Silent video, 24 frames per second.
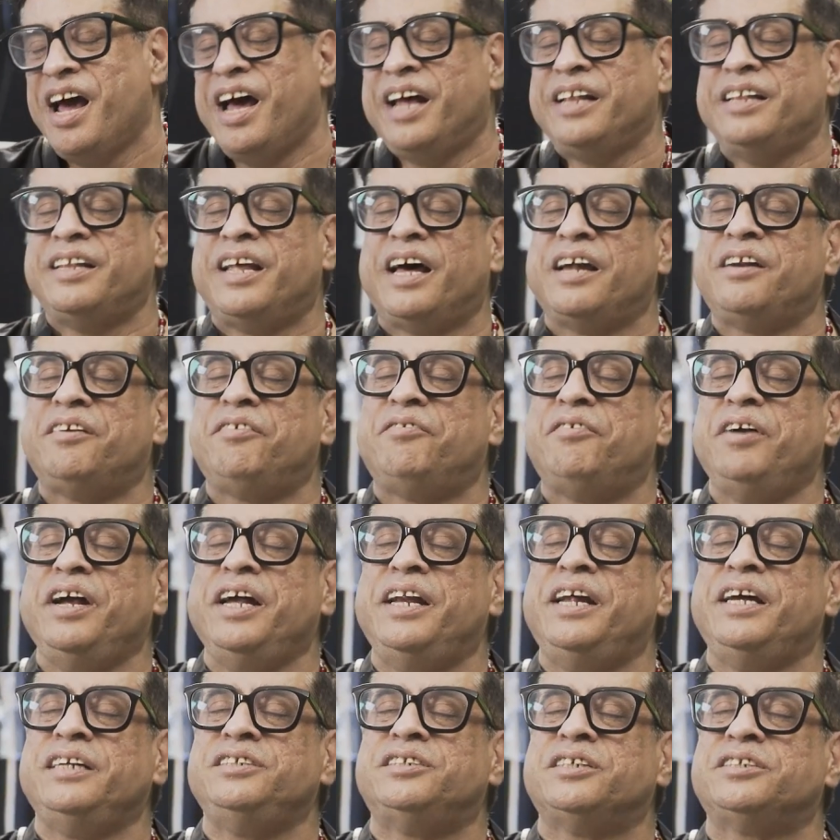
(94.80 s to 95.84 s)
And that
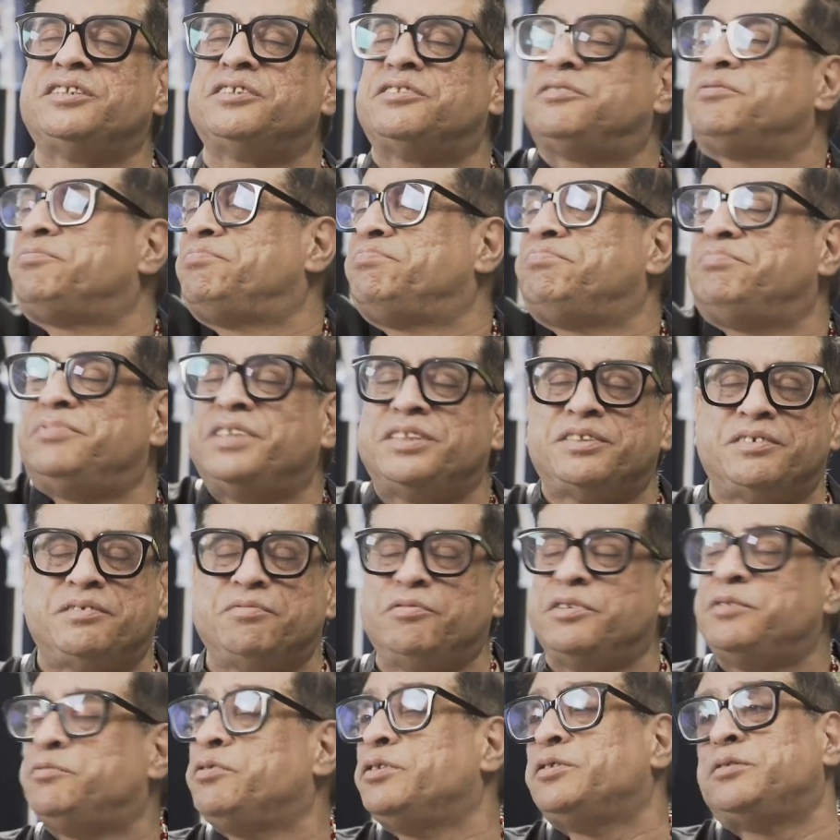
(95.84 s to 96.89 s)
reading just
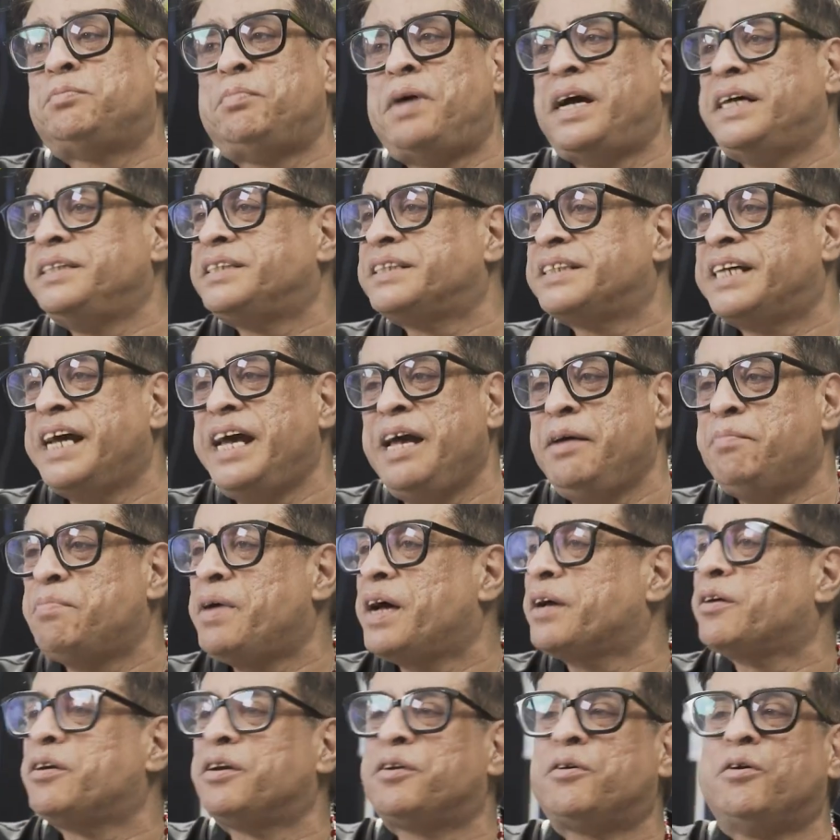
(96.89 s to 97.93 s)
it was my escape. I
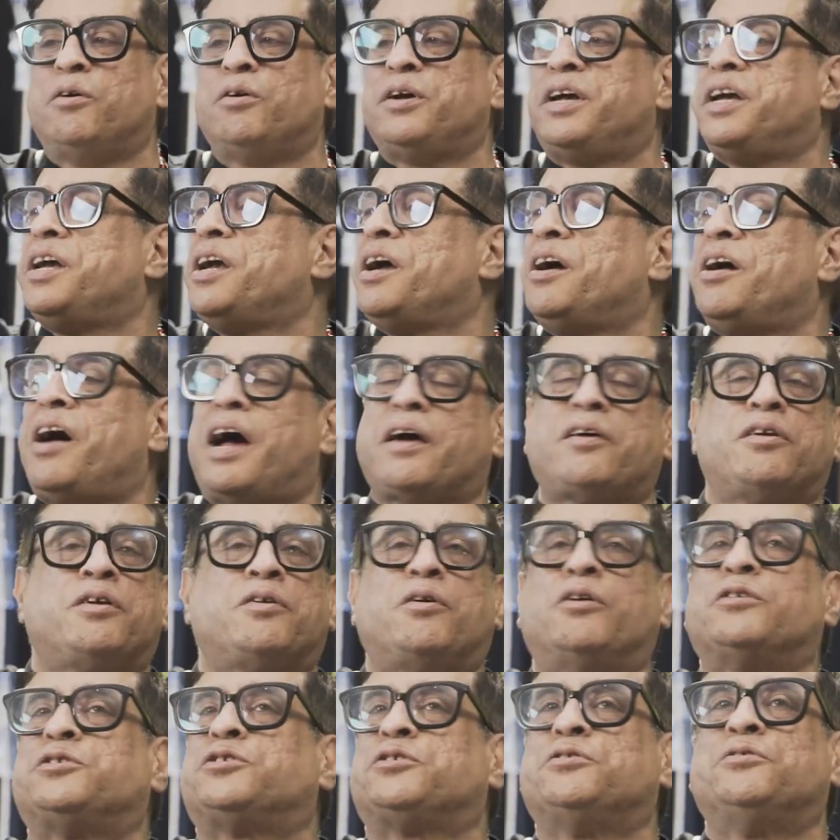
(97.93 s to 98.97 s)
could go here, I could
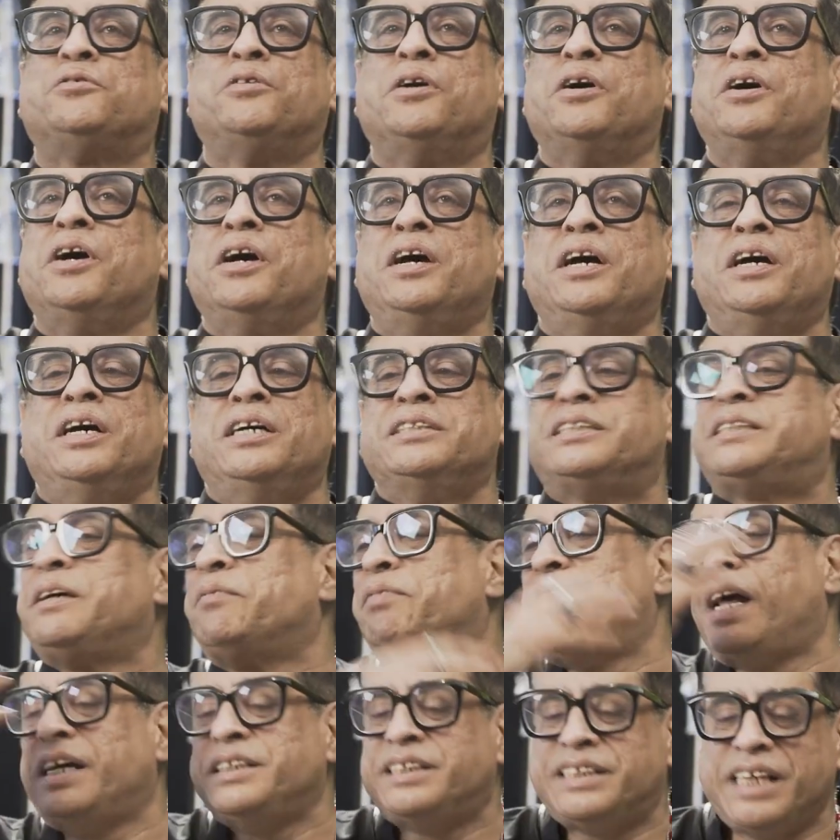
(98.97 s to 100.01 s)
go to
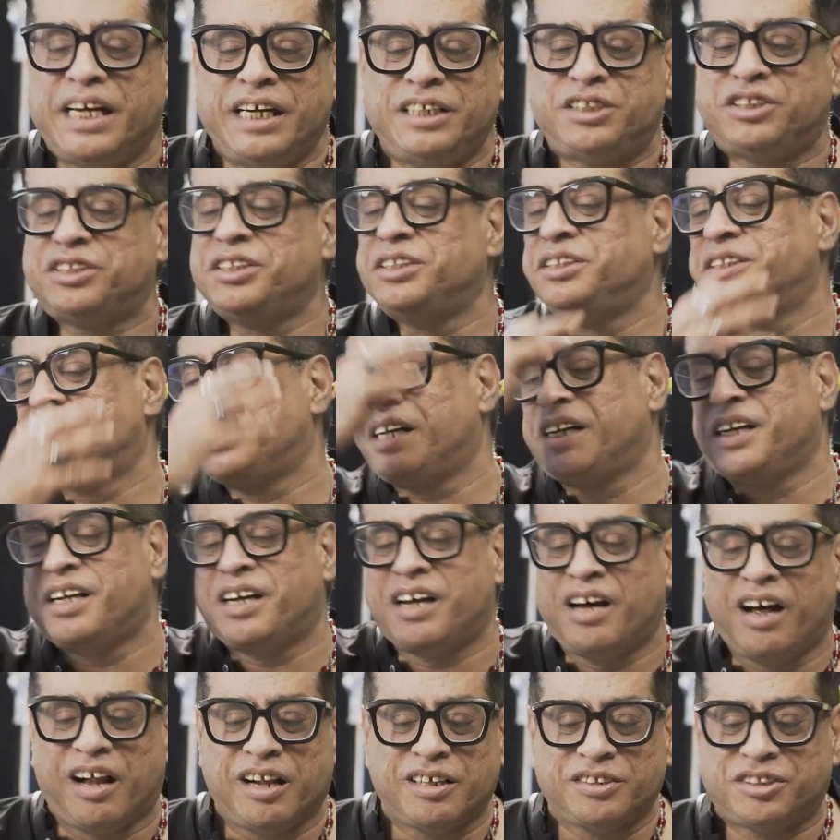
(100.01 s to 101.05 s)
civilizations and
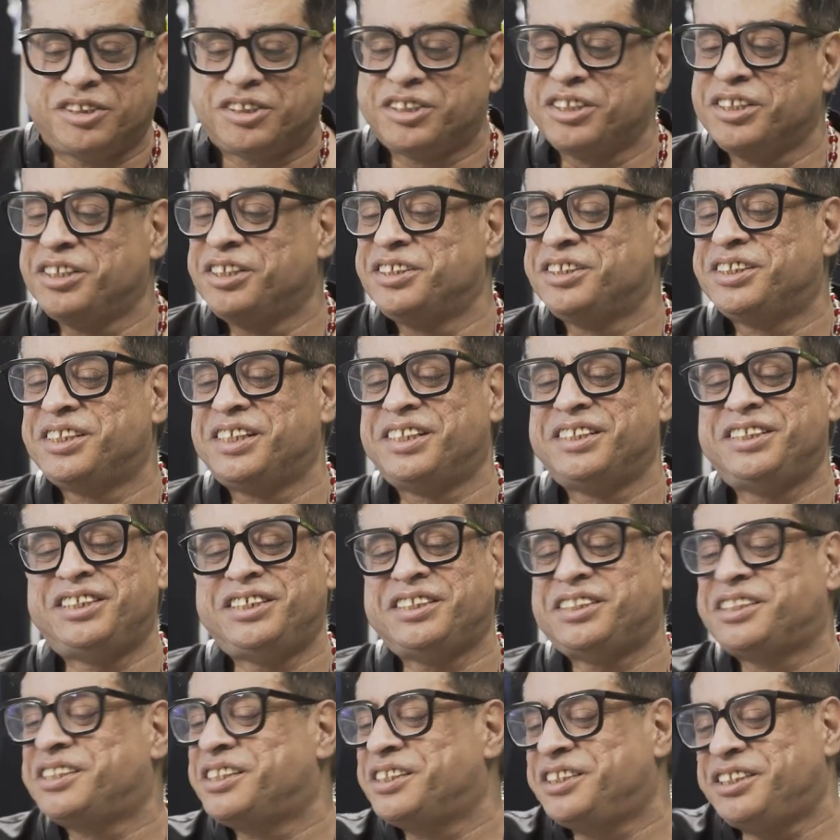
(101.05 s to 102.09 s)
cultures and
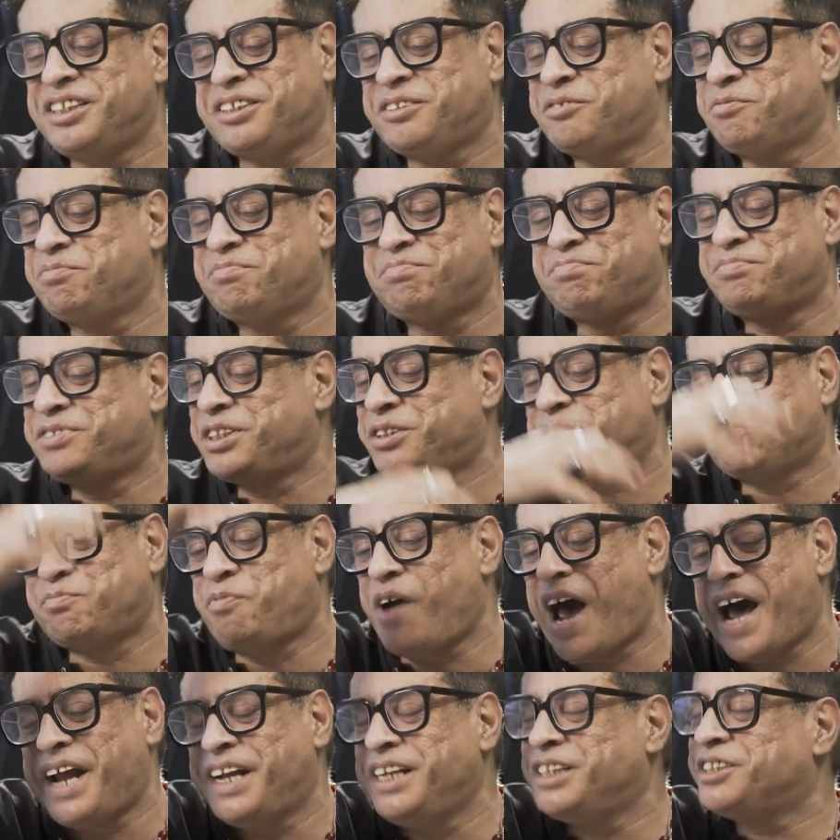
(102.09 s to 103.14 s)
just
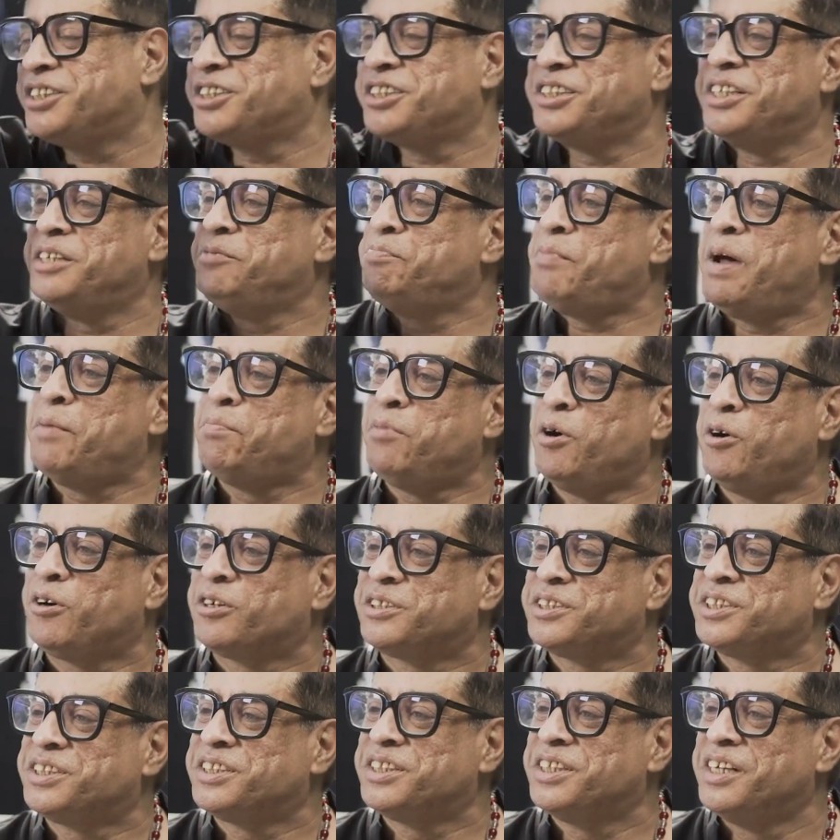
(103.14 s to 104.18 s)
vanish in my
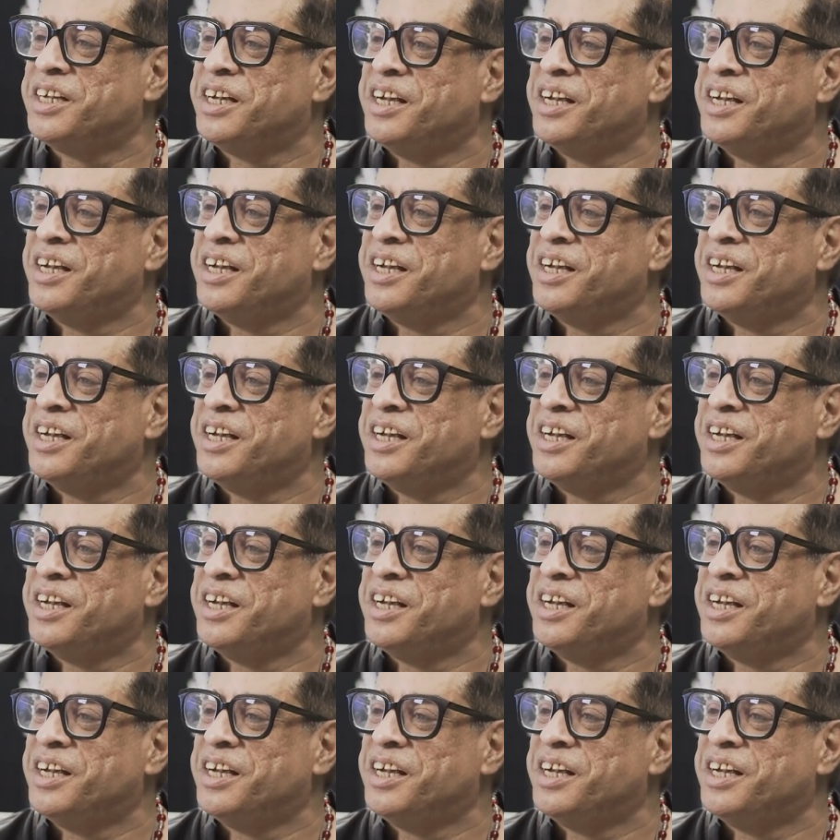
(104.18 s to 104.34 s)
books.